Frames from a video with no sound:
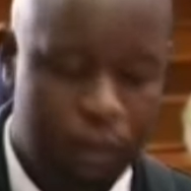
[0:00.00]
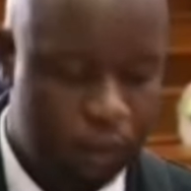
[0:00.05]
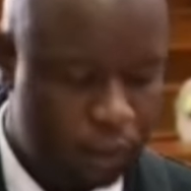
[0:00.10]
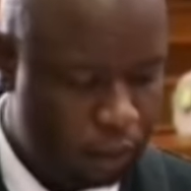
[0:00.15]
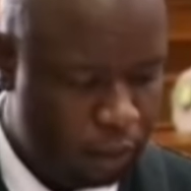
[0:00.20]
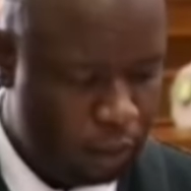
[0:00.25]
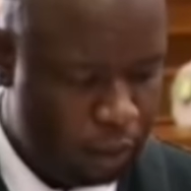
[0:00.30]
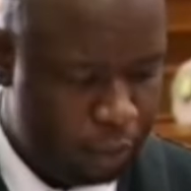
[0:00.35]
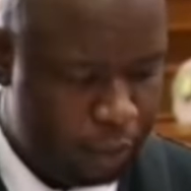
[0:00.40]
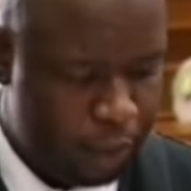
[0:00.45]
Yeah.
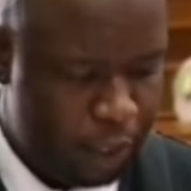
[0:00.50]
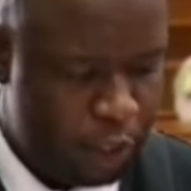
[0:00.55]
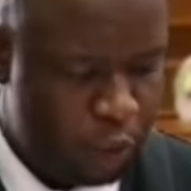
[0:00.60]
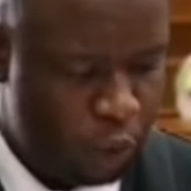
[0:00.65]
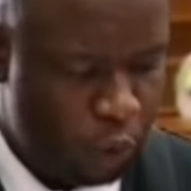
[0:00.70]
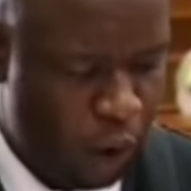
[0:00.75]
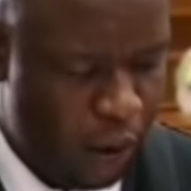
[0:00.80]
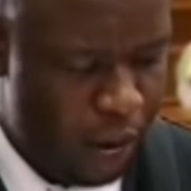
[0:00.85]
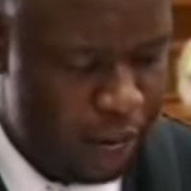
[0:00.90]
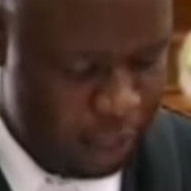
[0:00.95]
On
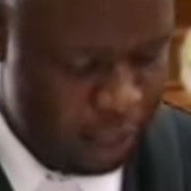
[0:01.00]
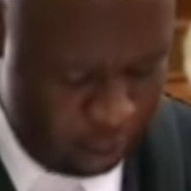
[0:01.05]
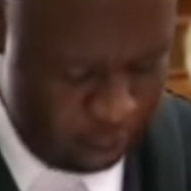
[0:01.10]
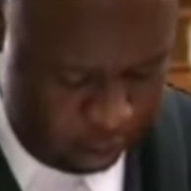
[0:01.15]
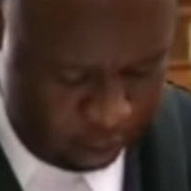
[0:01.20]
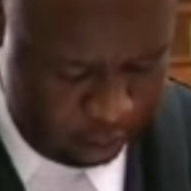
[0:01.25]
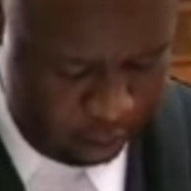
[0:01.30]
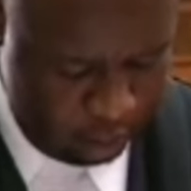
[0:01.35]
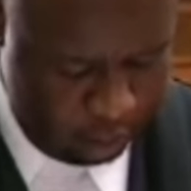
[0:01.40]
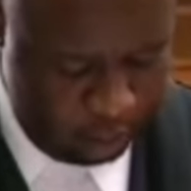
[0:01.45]
page
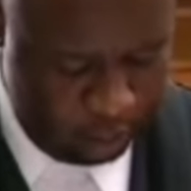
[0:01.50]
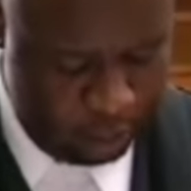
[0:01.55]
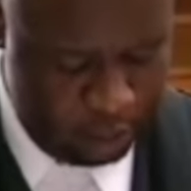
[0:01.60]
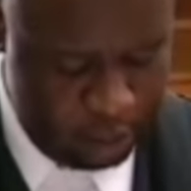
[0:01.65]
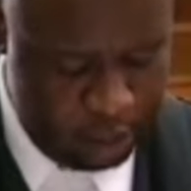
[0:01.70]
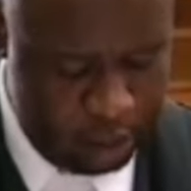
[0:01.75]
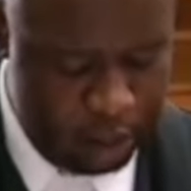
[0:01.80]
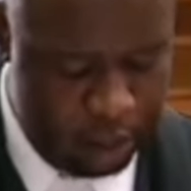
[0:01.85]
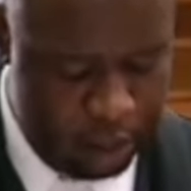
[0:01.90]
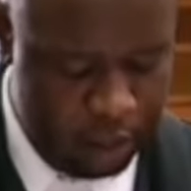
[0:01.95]
1
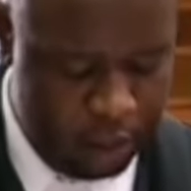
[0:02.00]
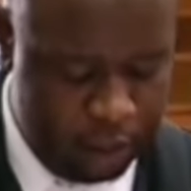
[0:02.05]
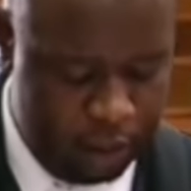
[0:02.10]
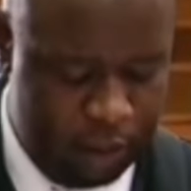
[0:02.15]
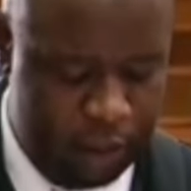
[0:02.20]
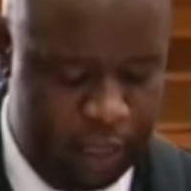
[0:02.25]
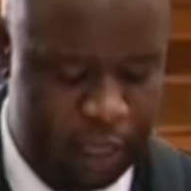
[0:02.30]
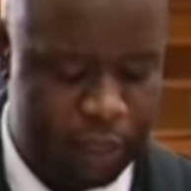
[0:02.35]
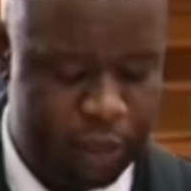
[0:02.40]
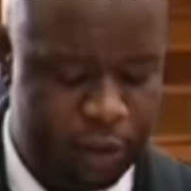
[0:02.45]

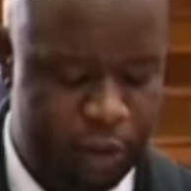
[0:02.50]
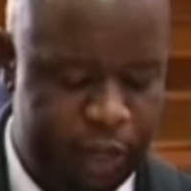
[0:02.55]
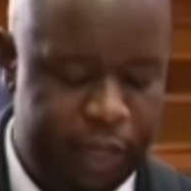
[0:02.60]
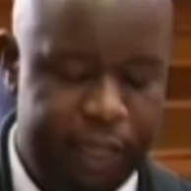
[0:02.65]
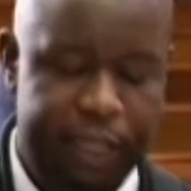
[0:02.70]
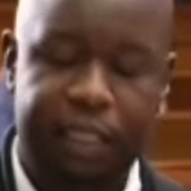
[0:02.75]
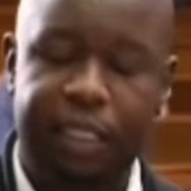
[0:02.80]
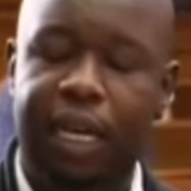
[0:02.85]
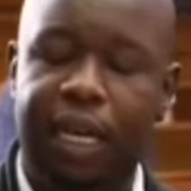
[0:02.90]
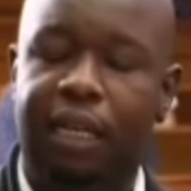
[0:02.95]
this is
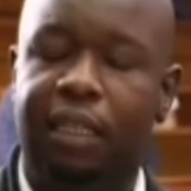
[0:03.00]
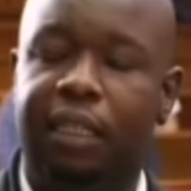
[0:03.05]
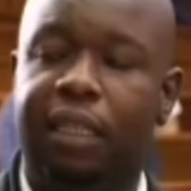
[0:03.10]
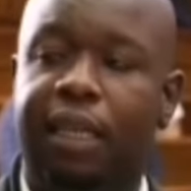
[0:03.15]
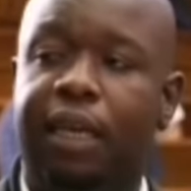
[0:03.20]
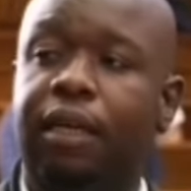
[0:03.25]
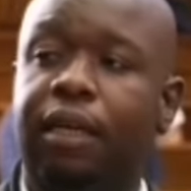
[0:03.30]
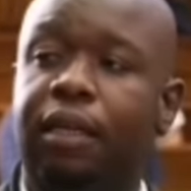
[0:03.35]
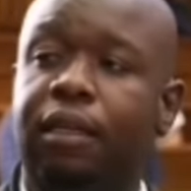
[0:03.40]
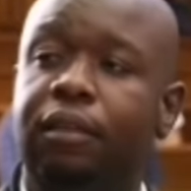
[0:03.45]
your
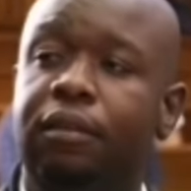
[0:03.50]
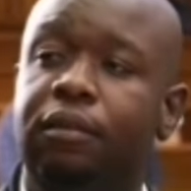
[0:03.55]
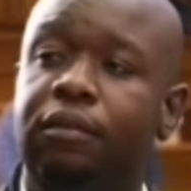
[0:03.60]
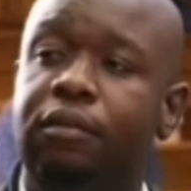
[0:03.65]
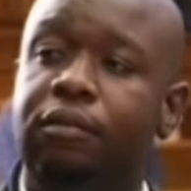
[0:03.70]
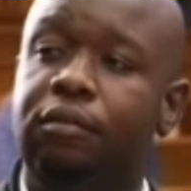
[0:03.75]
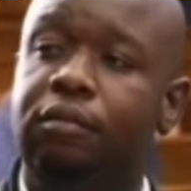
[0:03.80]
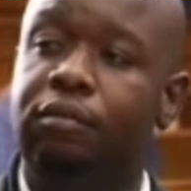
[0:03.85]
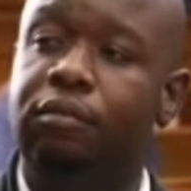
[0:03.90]
initial there.